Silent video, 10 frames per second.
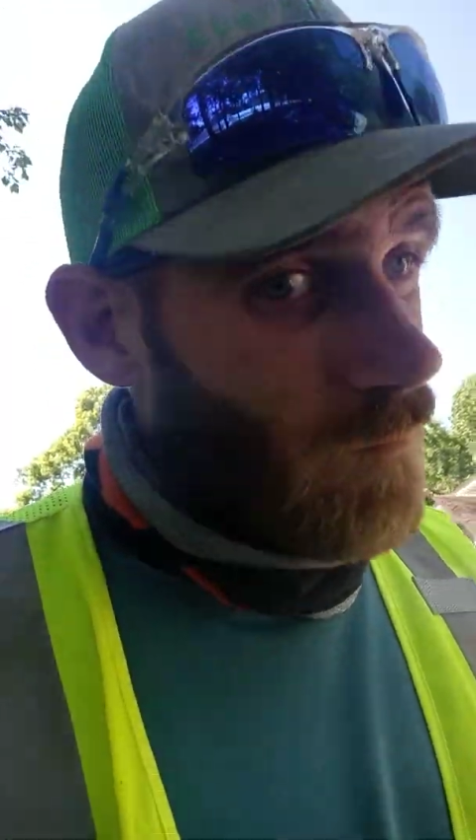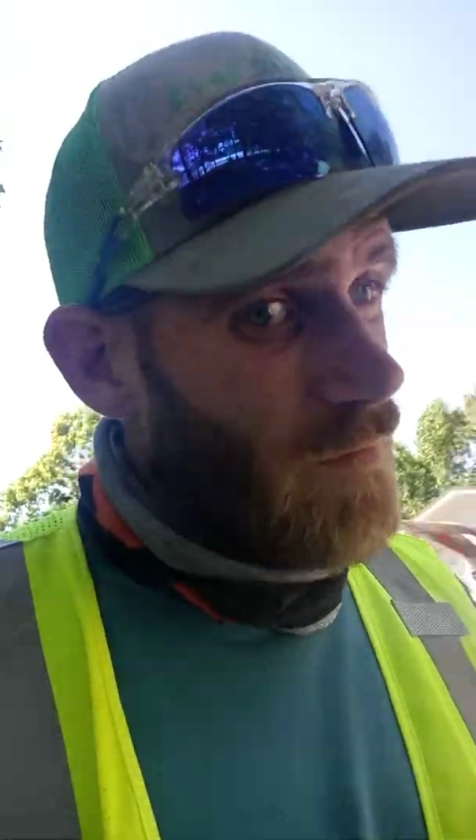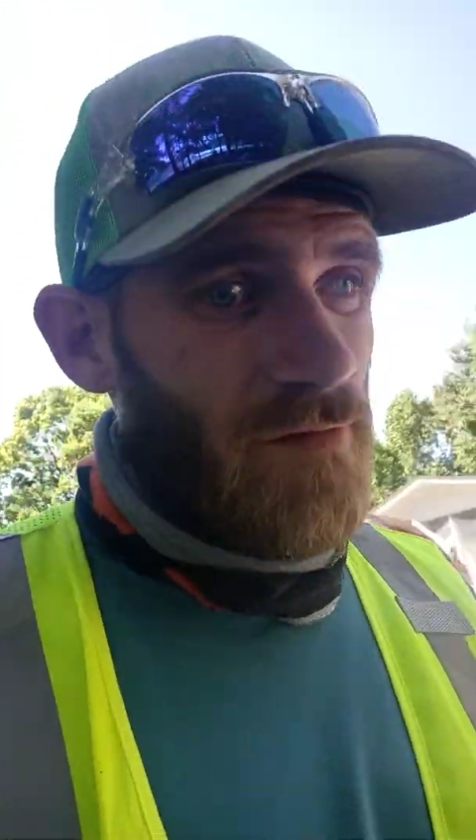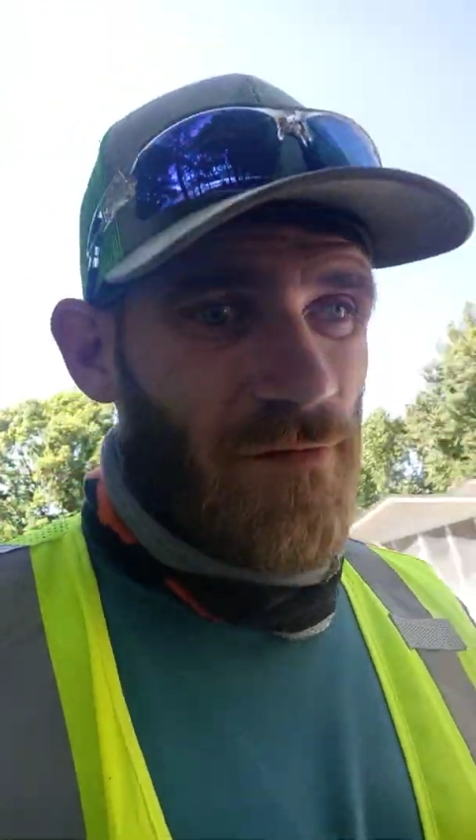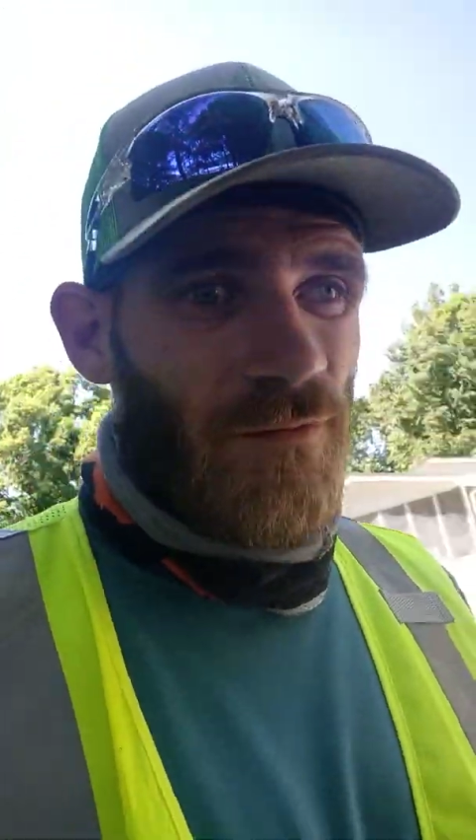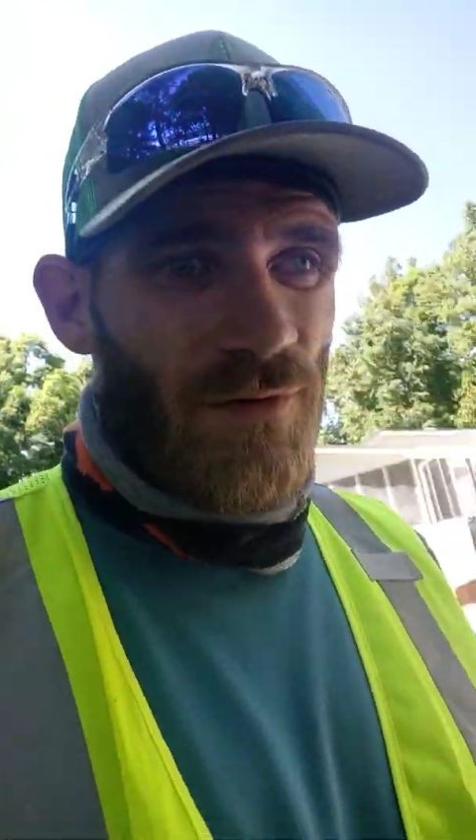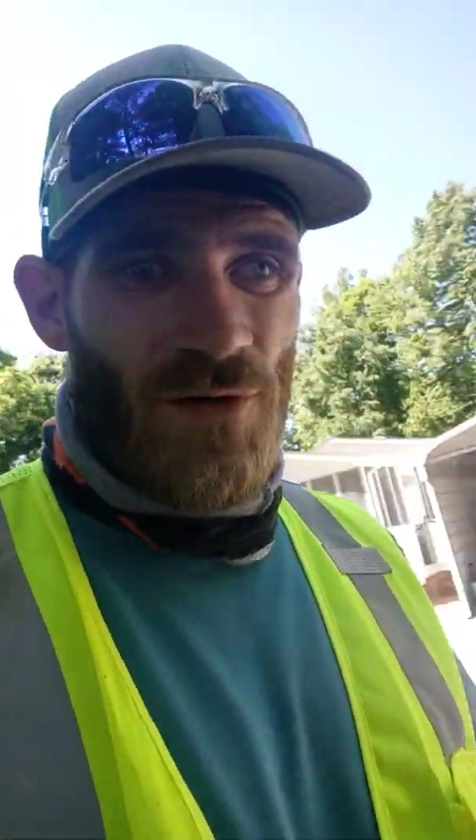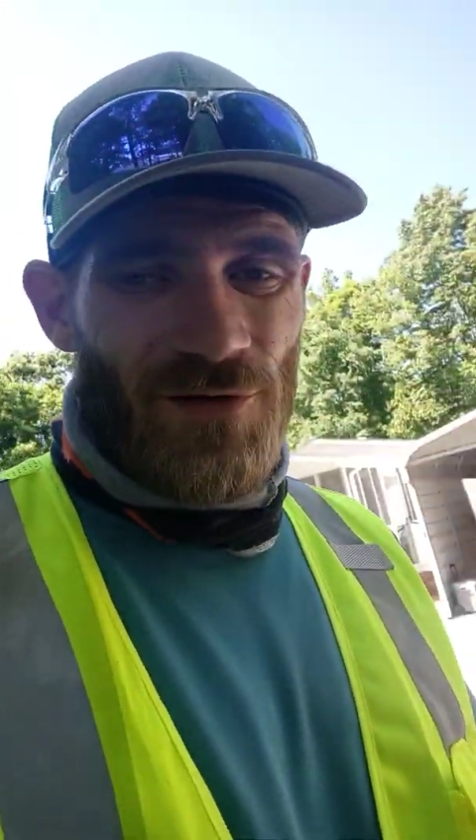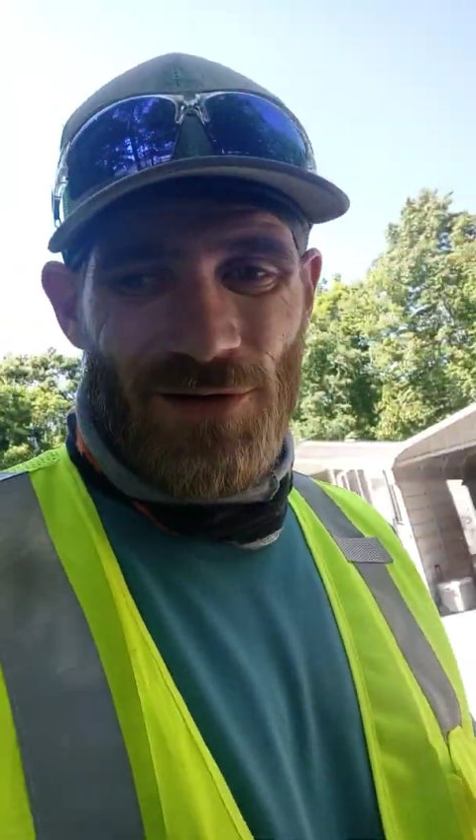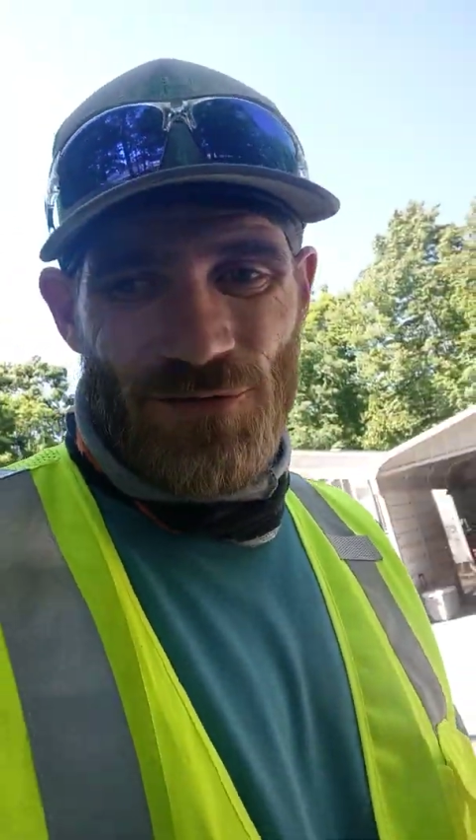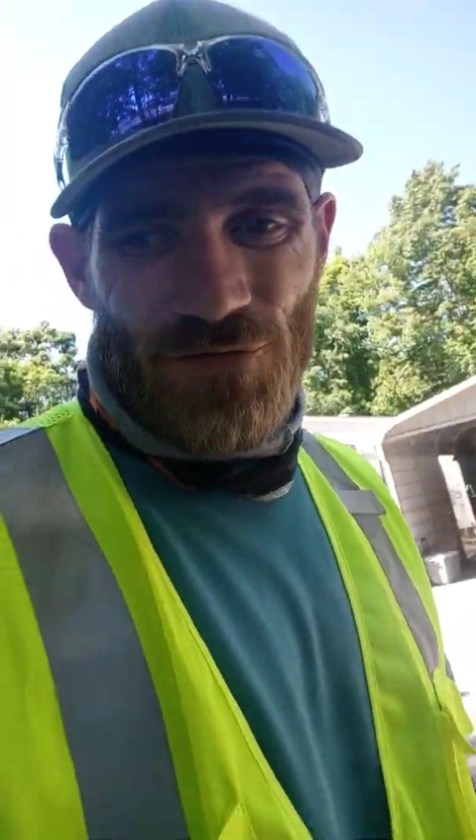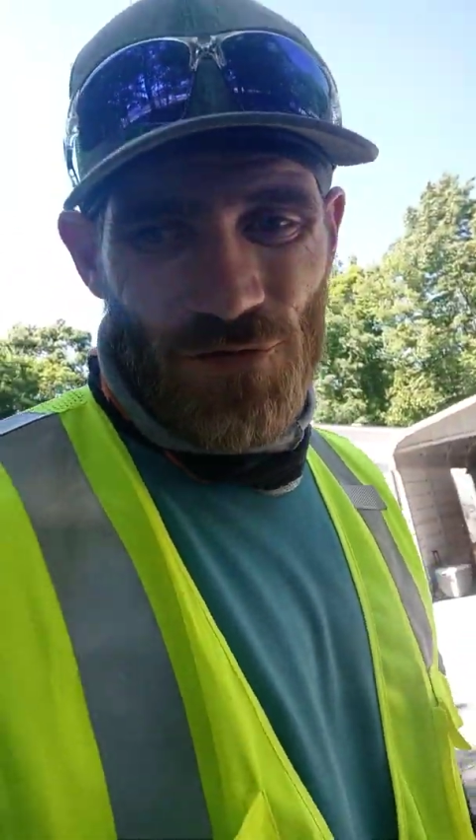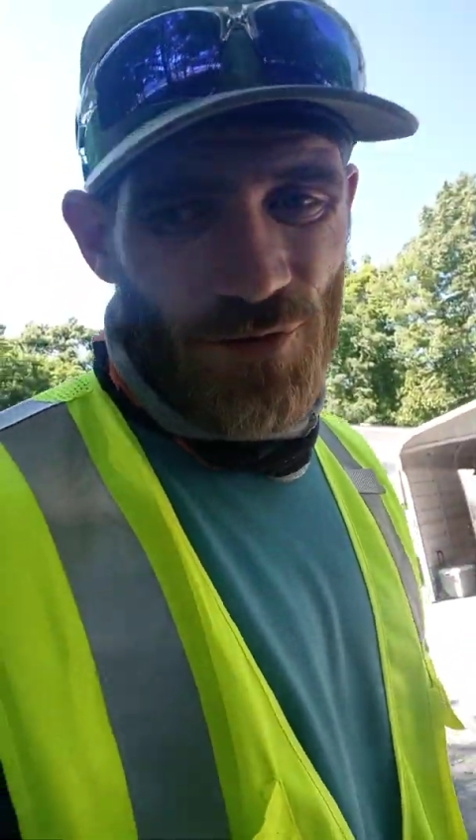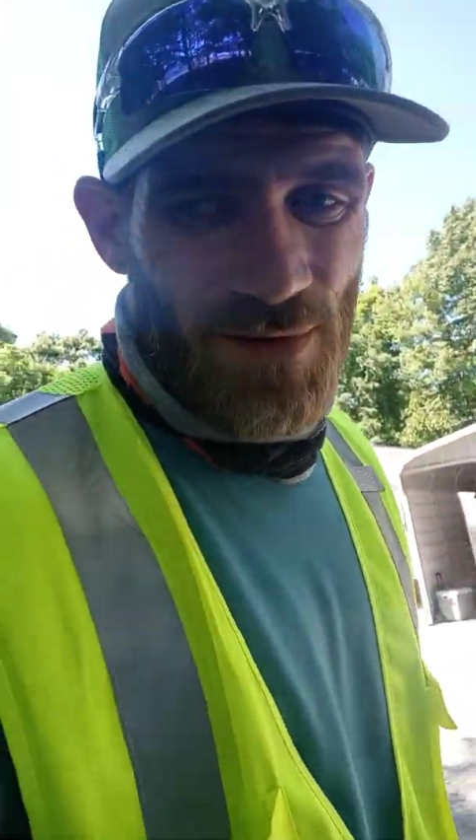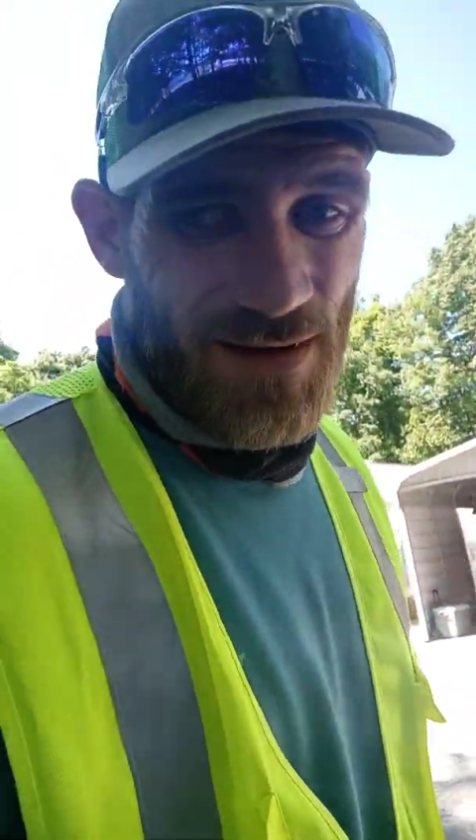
What is going on, YouTube?